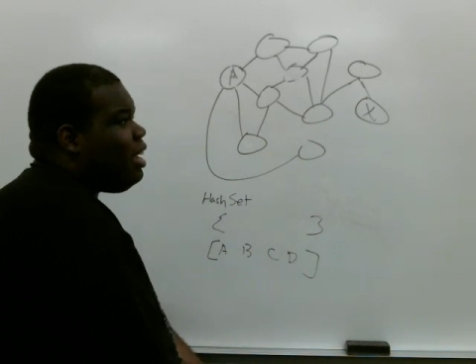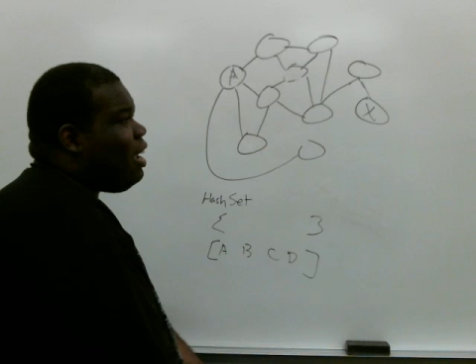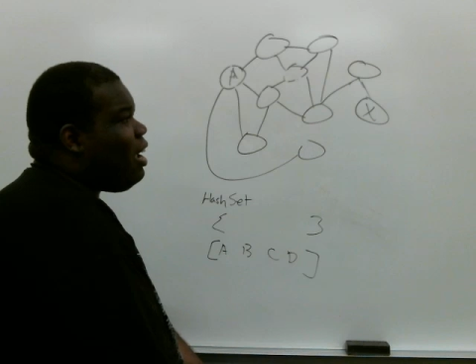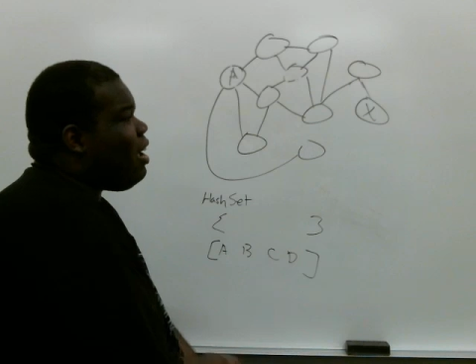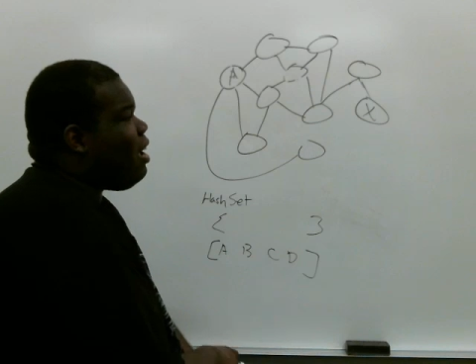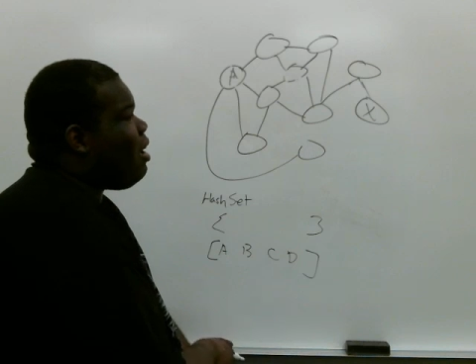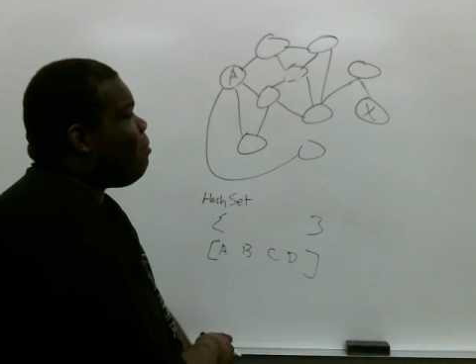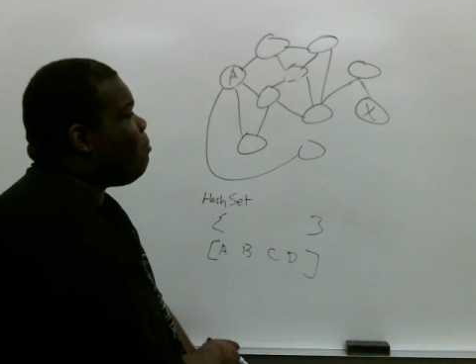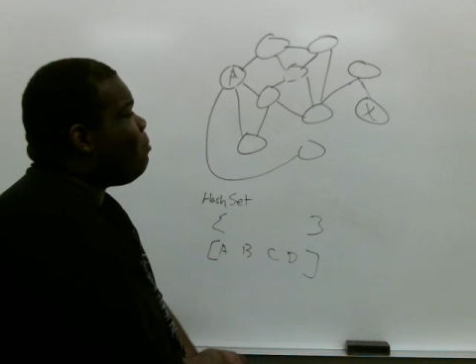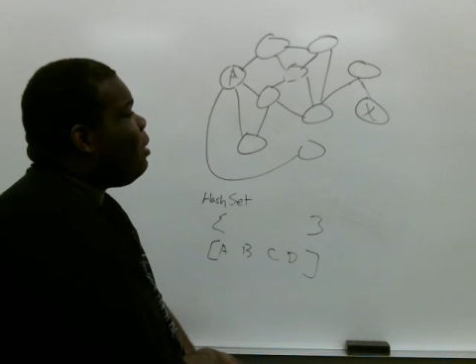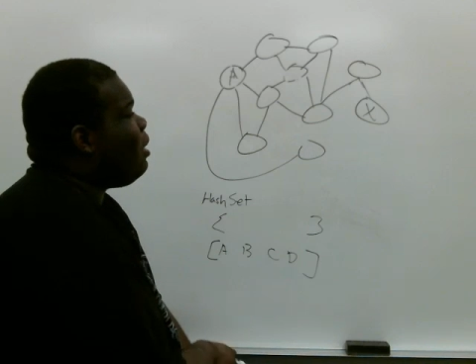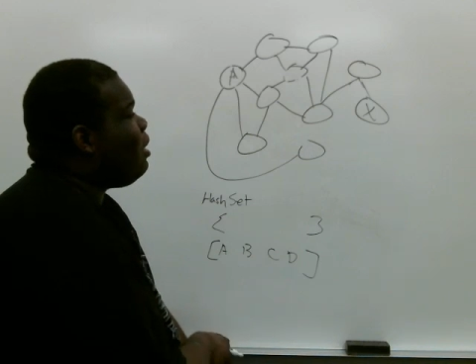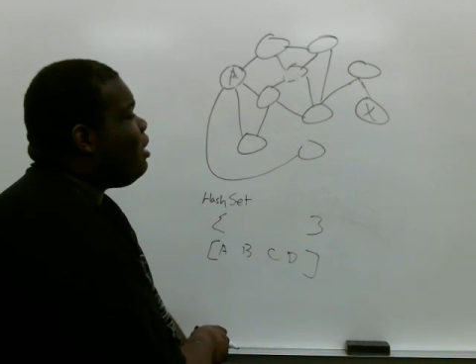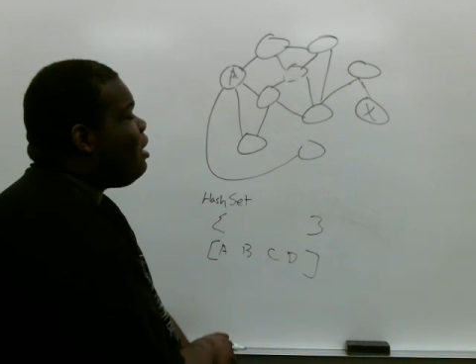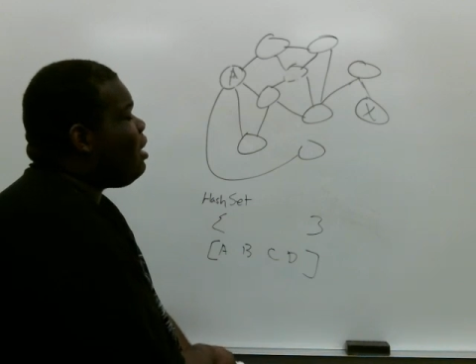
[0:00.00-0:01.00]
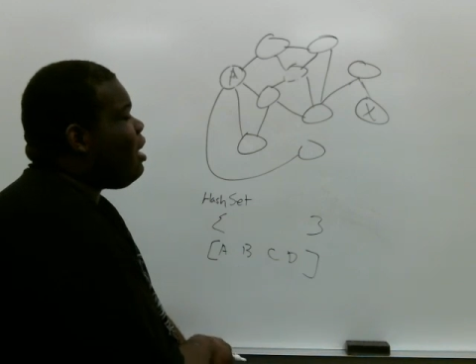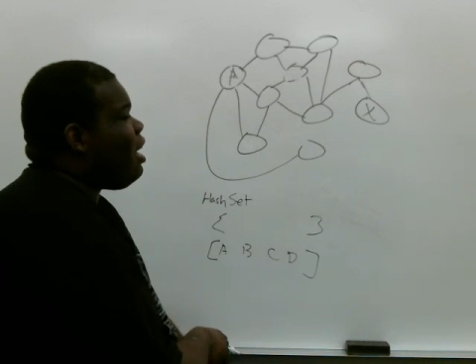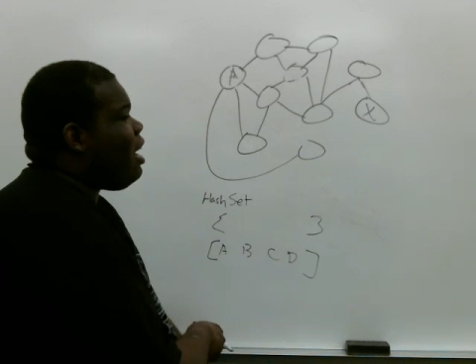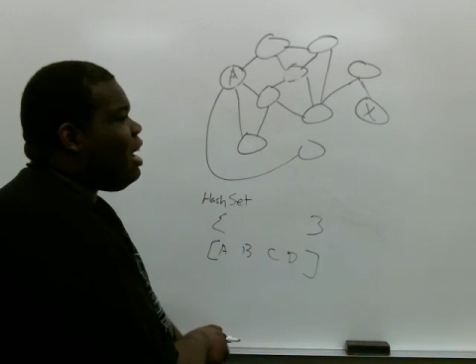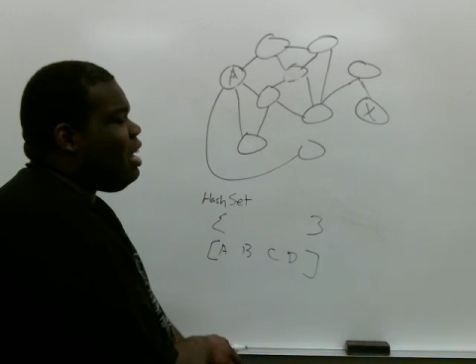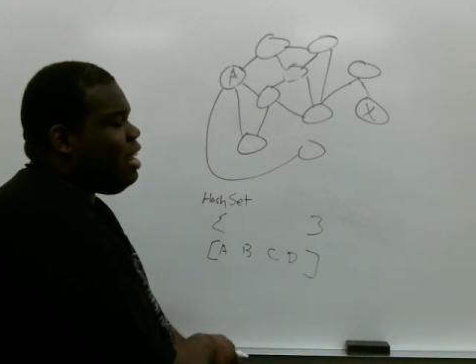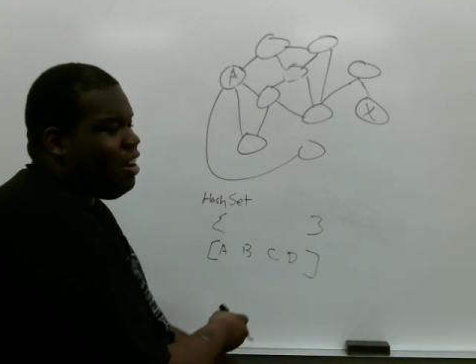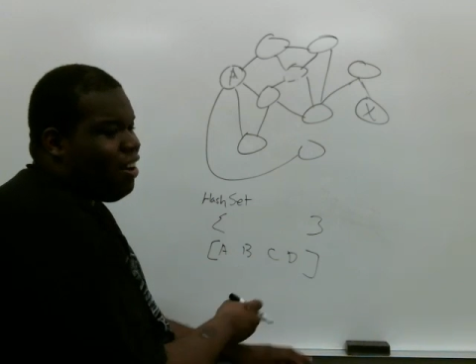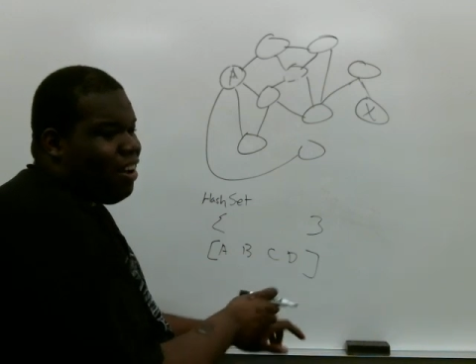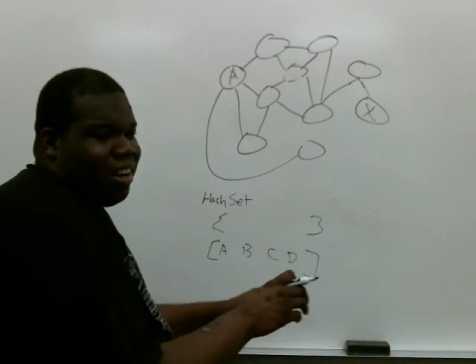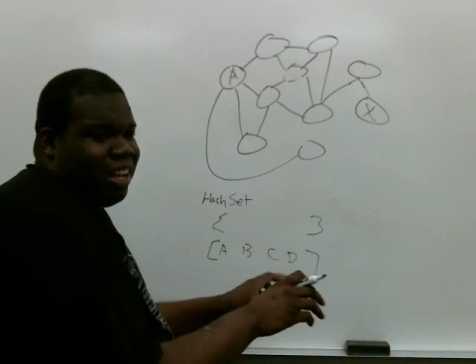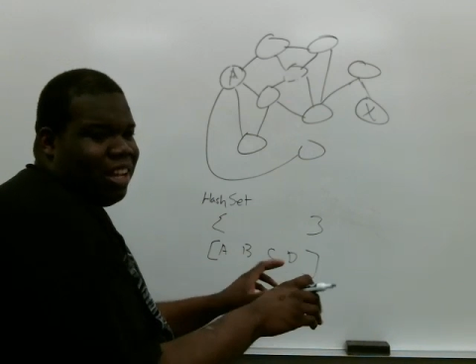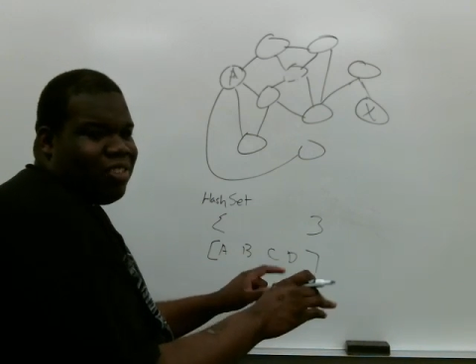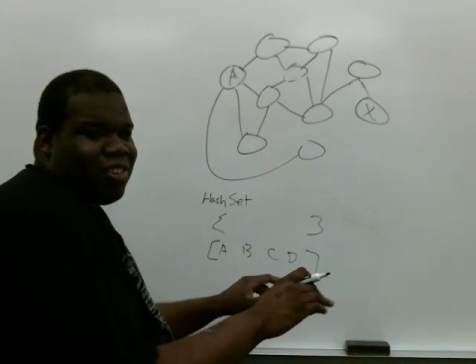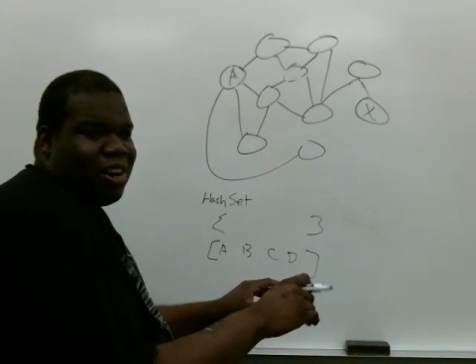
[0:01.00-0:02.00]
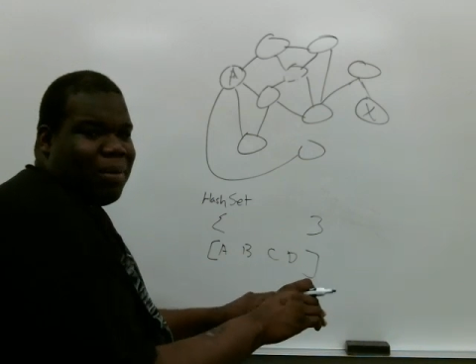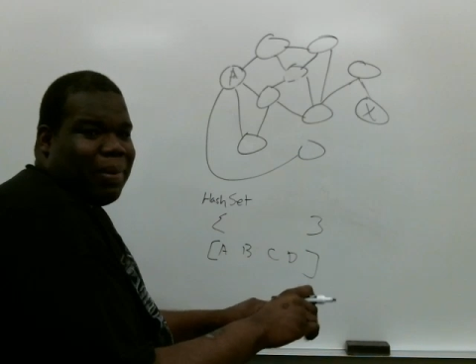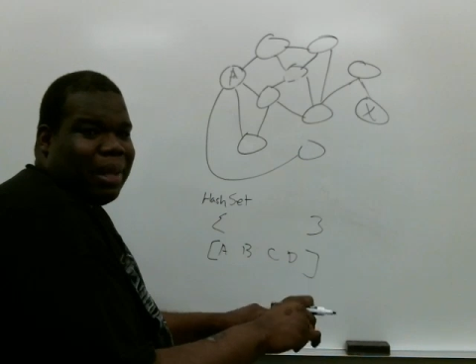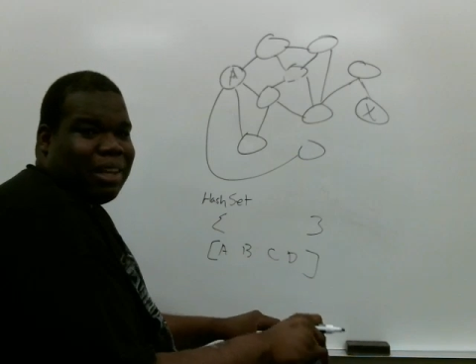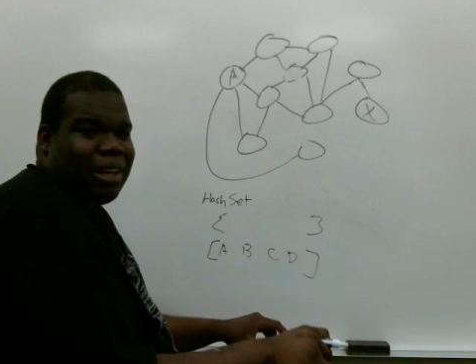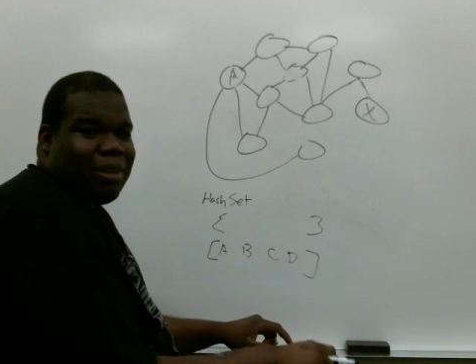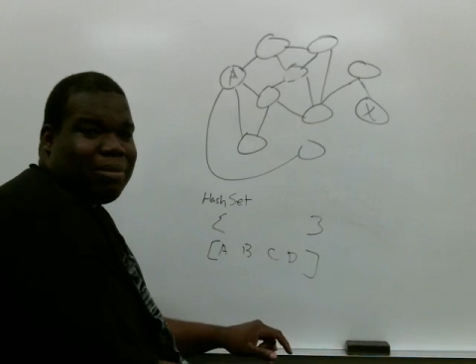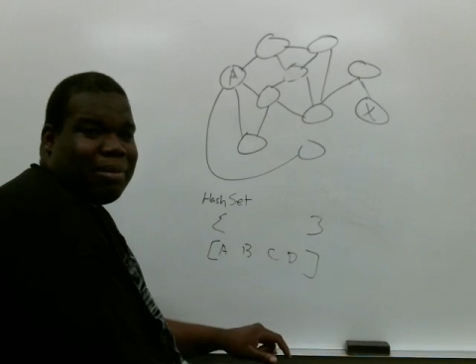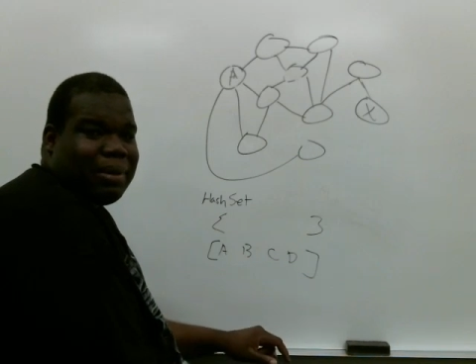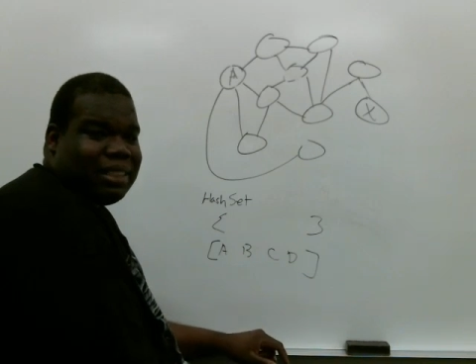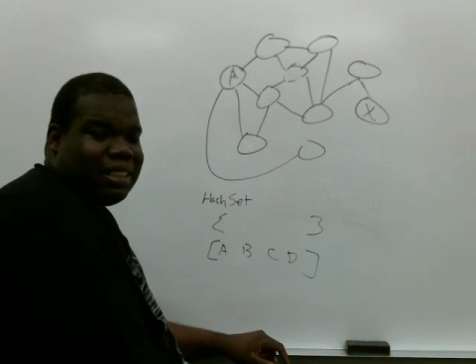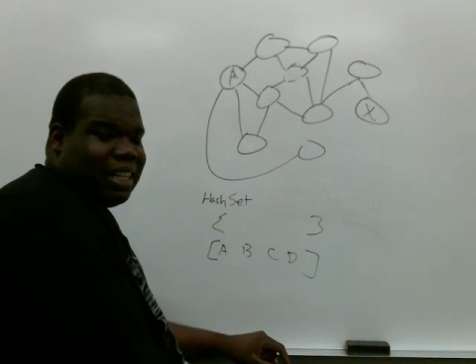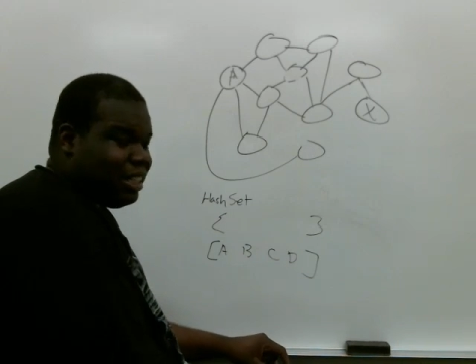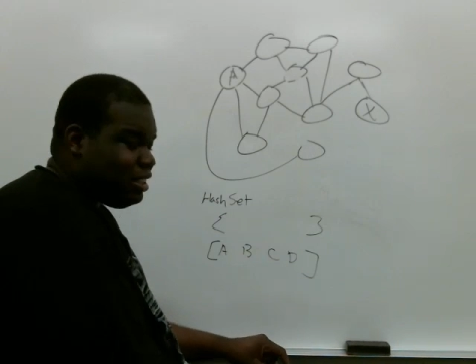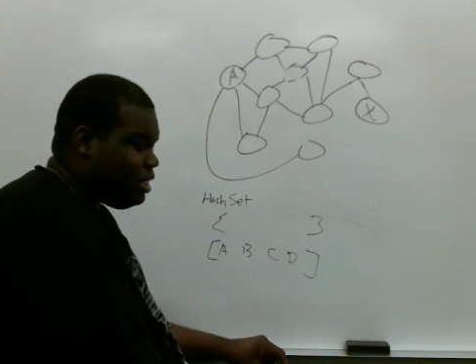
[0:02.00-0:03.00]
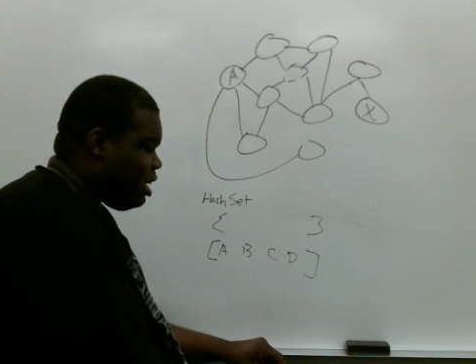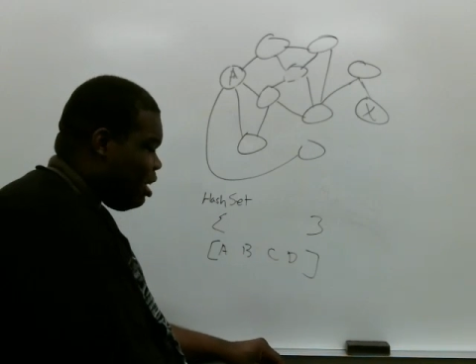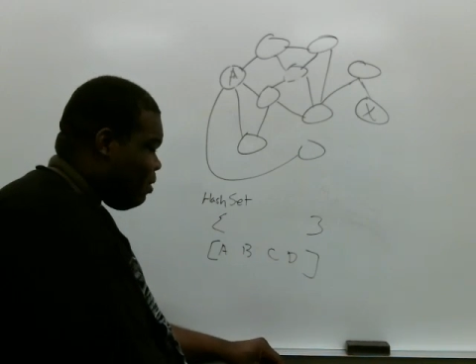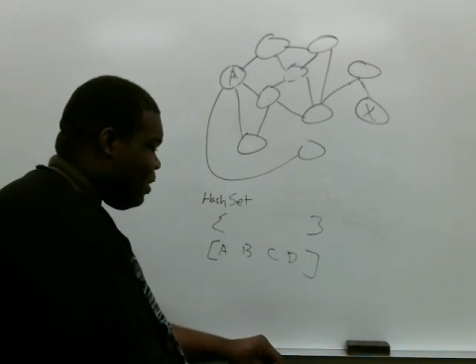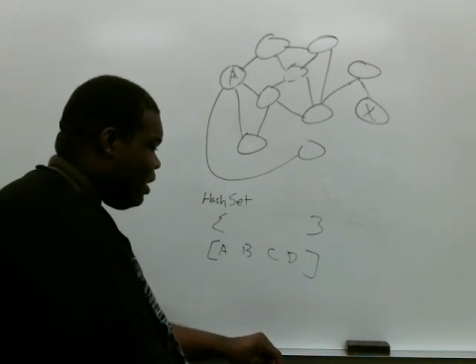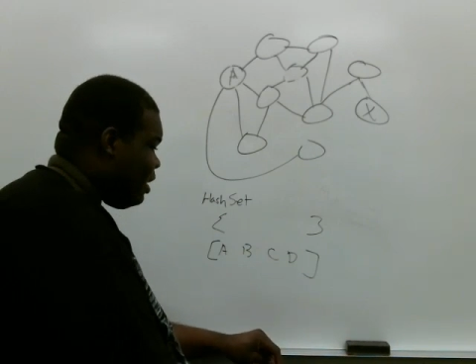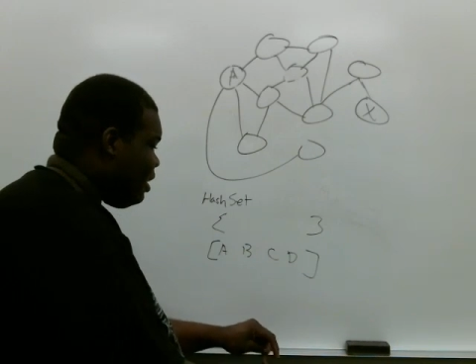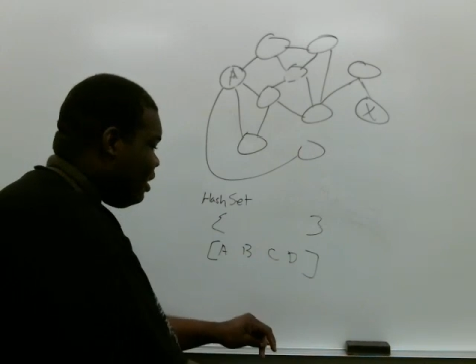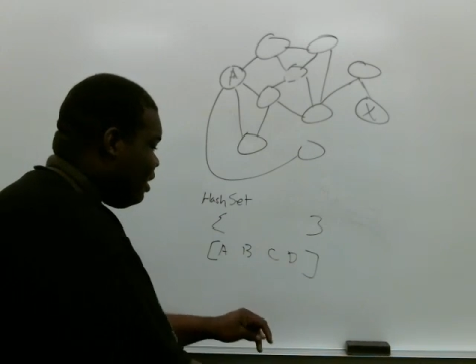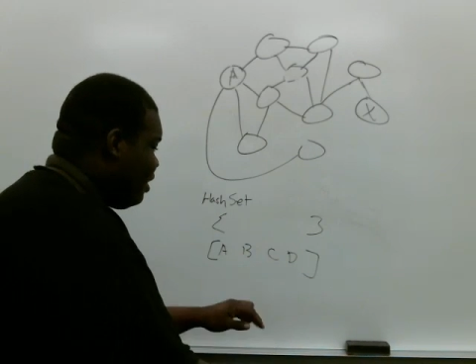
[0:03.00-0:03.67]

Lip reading: and you don't need to worry about the implementation of it.